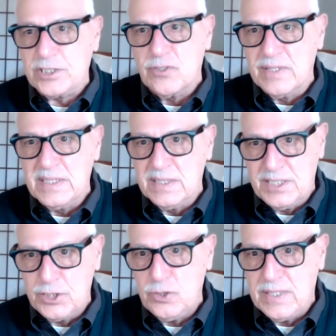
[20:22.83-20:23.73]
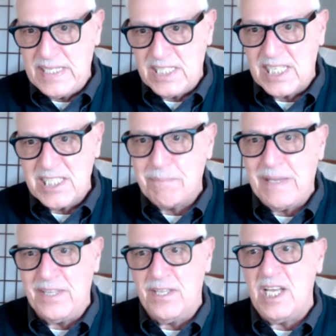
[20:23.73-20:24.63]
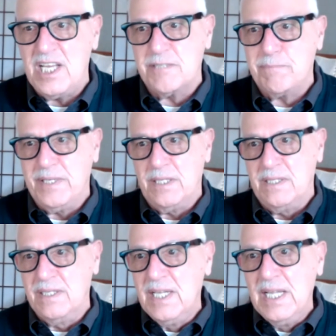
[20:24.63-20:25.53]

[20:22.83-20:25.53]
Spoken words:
during the 2 days I spent in the hospital.